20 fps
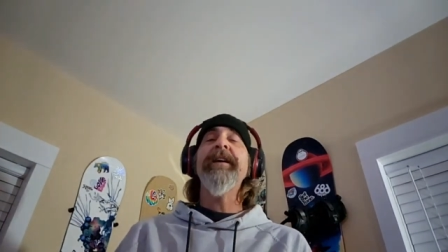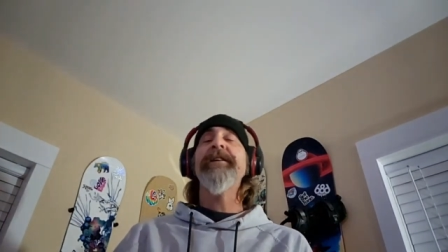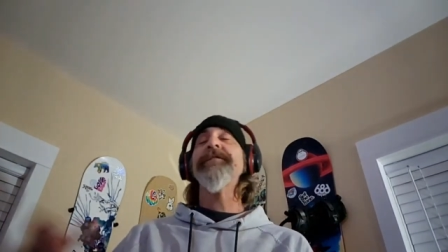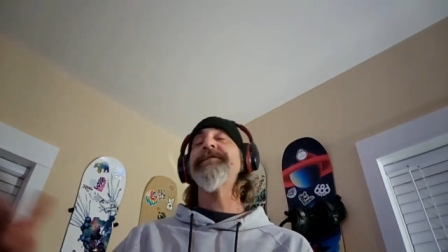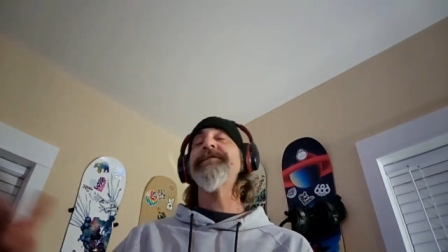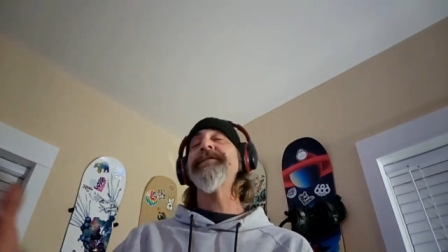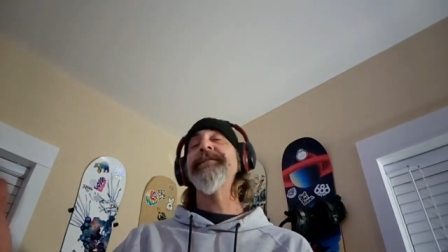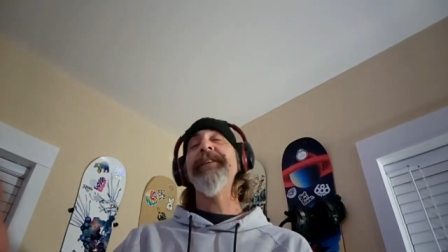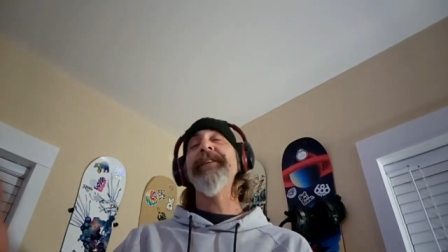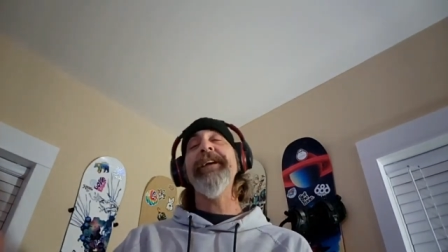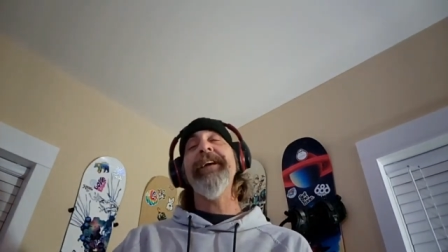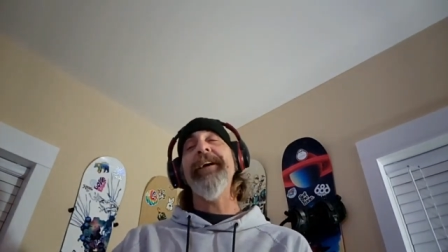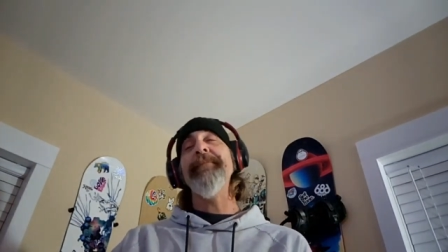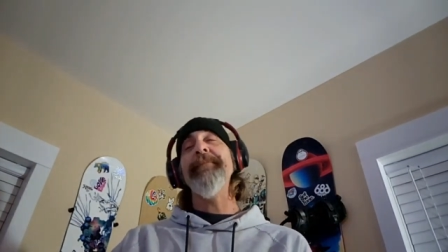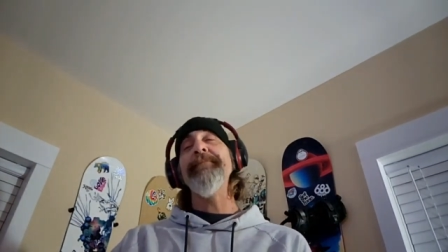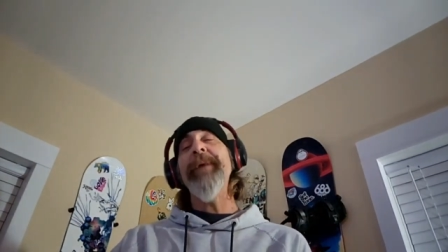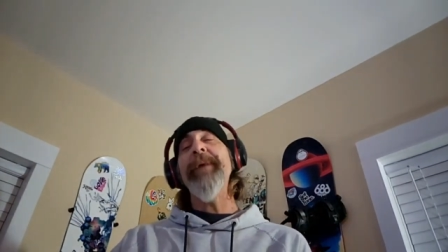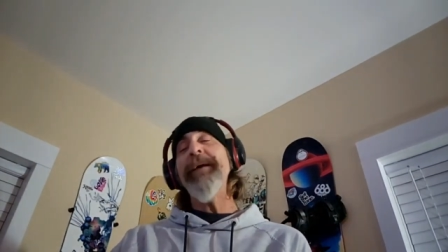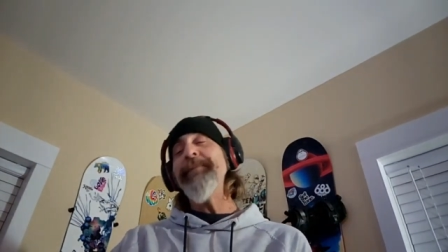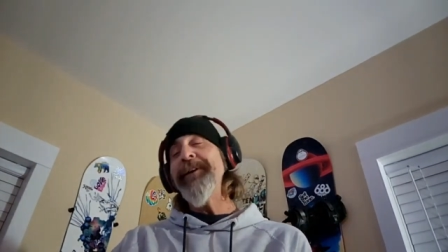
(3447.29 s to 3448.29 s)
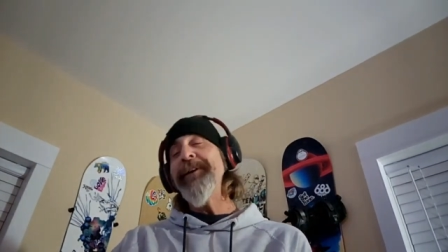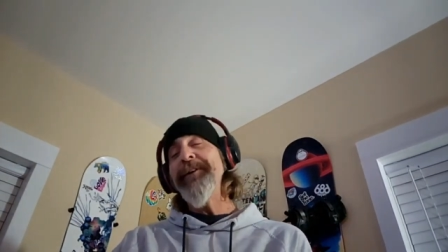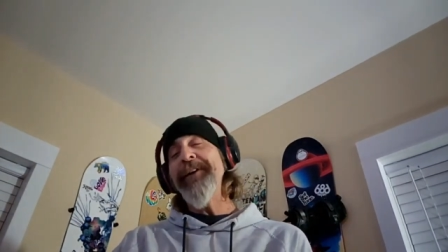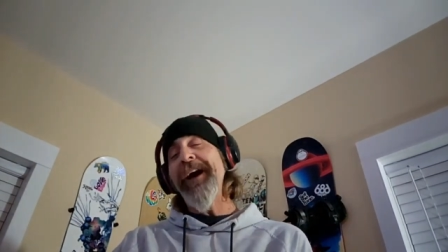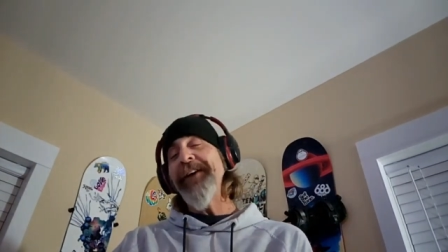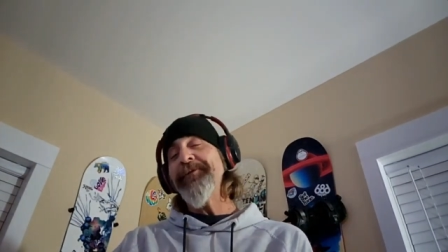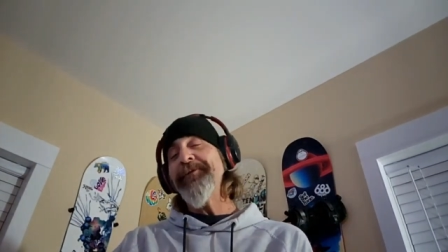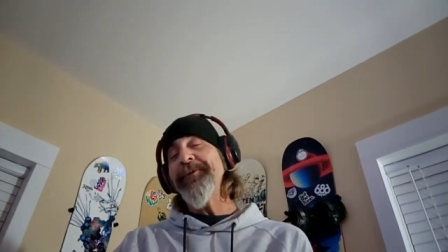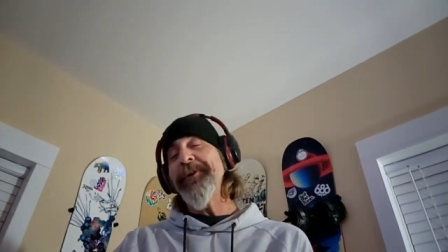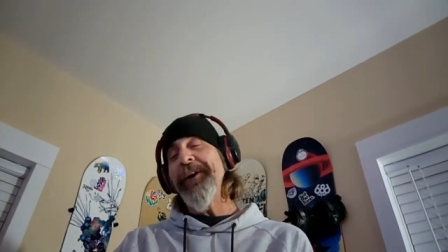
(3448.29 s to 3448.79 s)
Because maybe
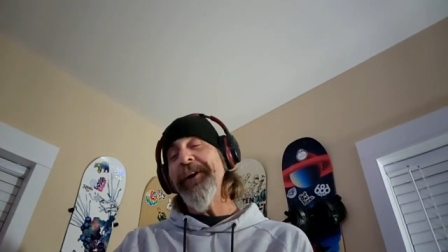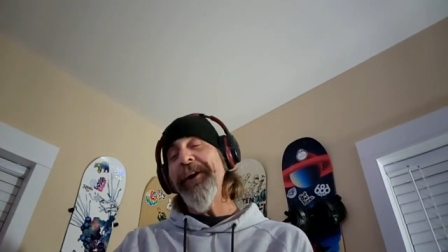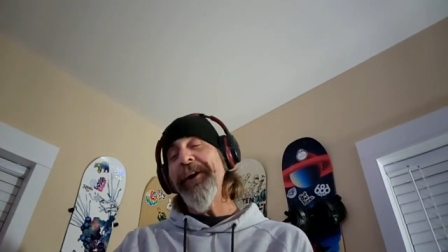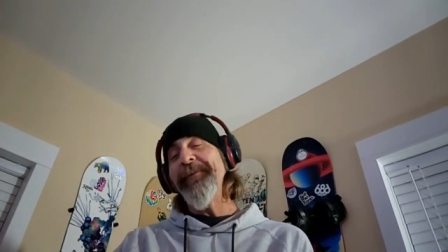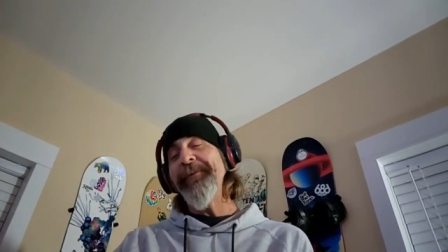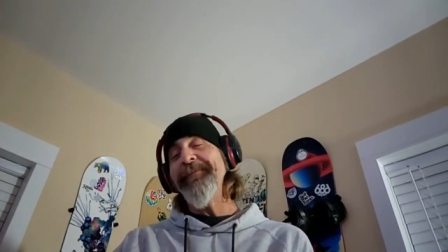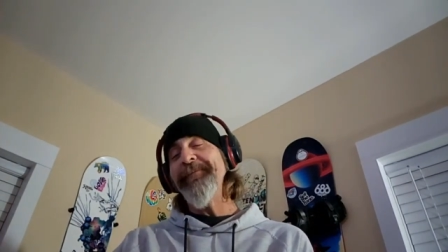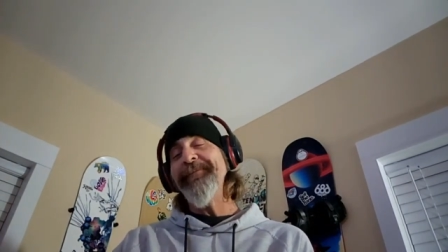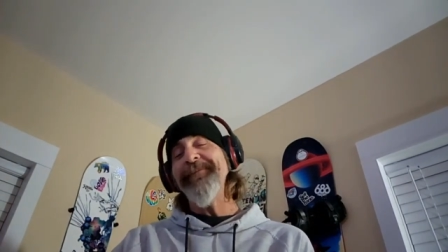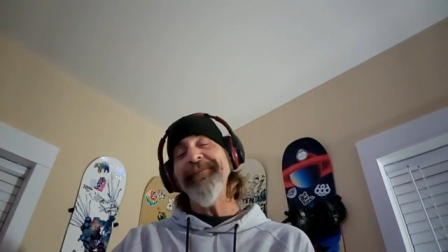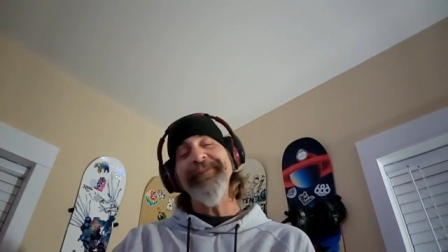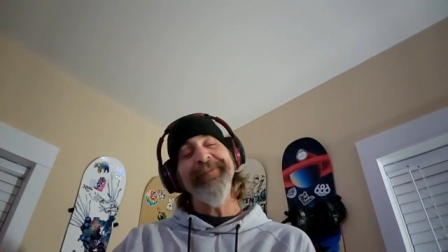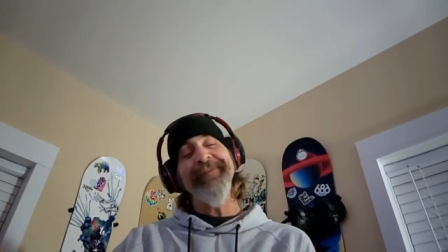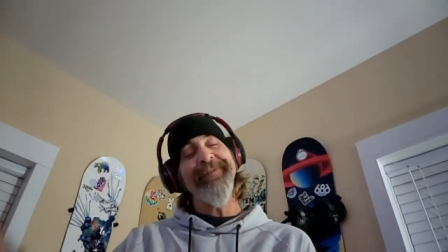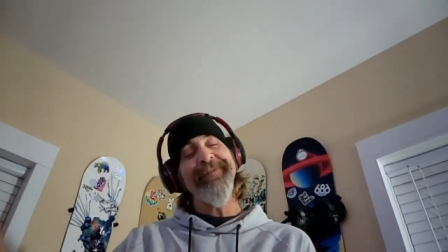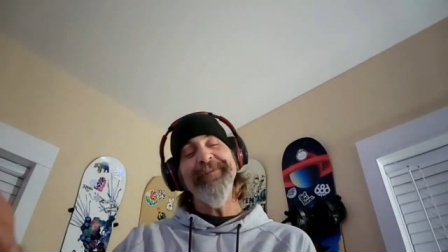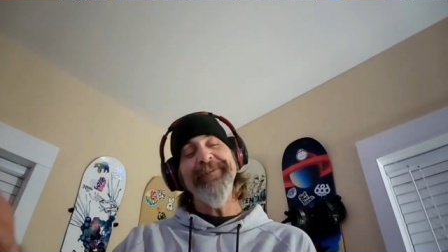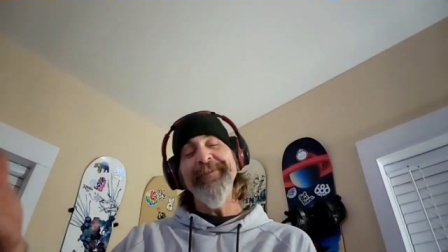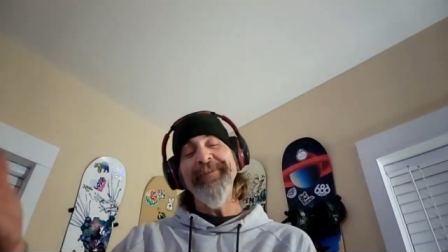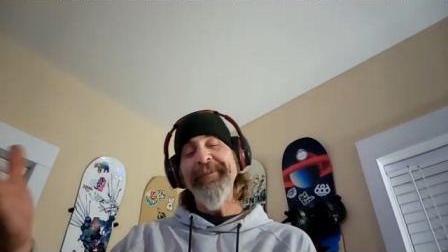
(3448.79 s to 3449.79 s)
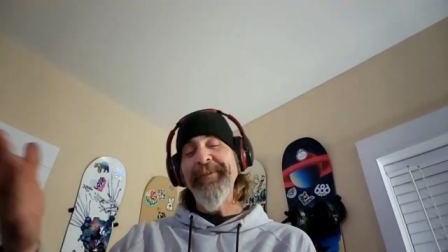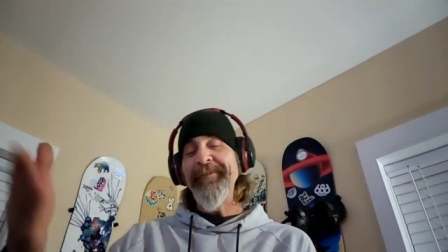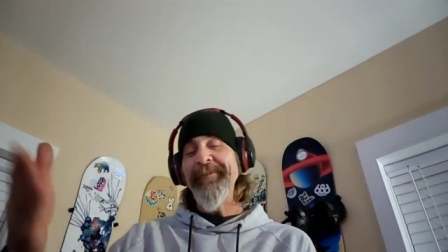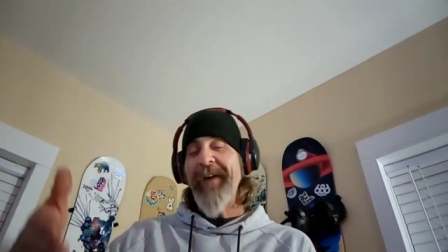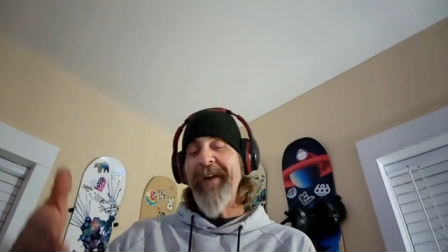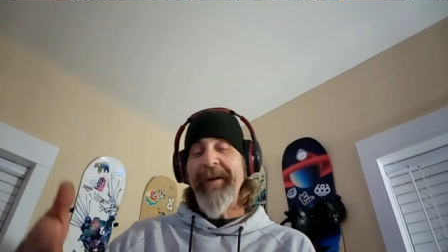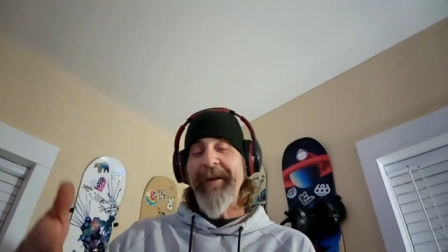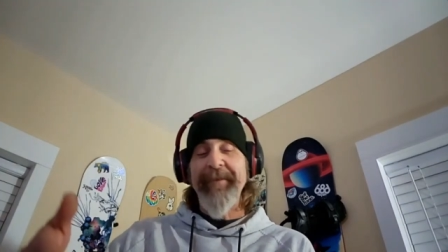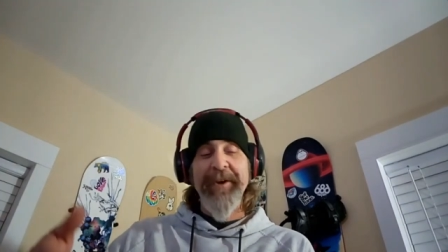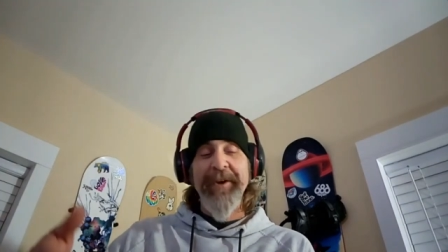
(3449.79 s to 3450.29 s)
you guys will come,
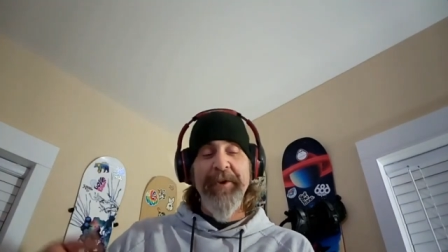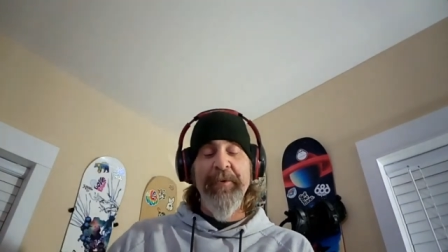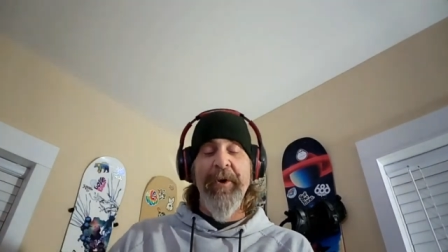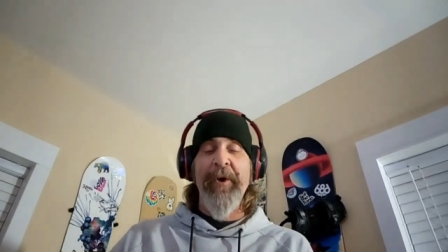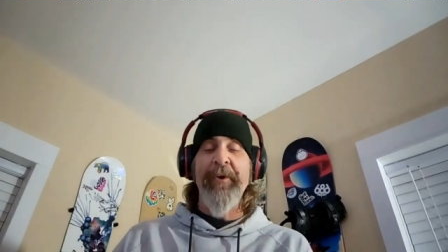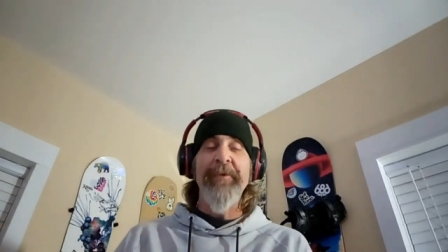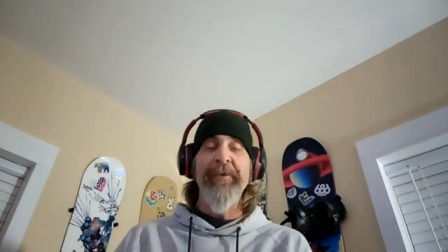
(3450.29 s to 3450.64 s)
maybe you